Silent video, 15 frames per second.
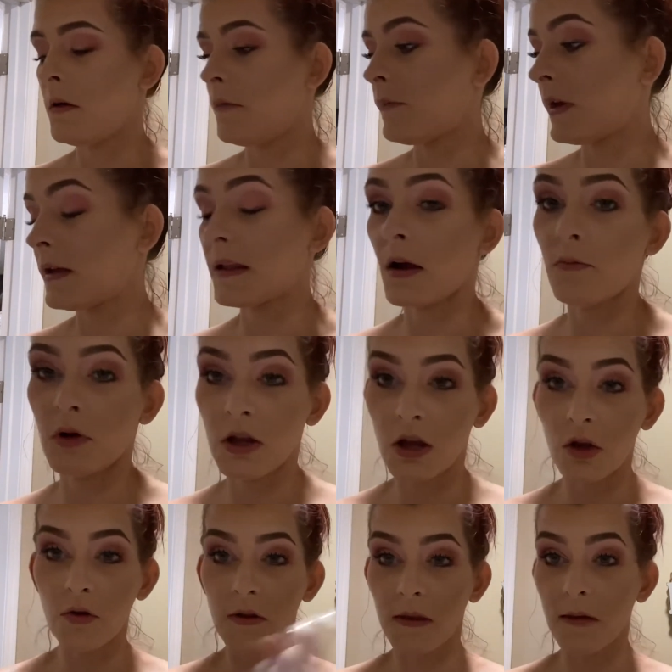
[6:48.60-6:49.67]
because I wanna
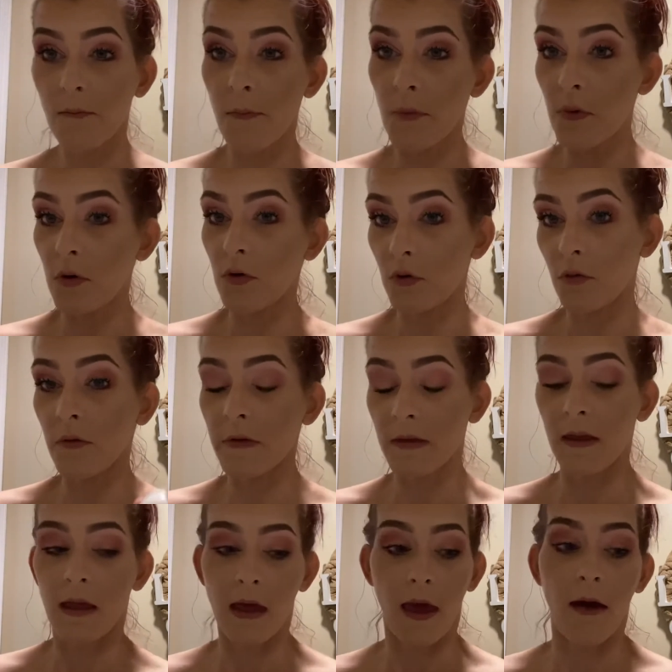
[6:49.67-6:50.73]
use the mousse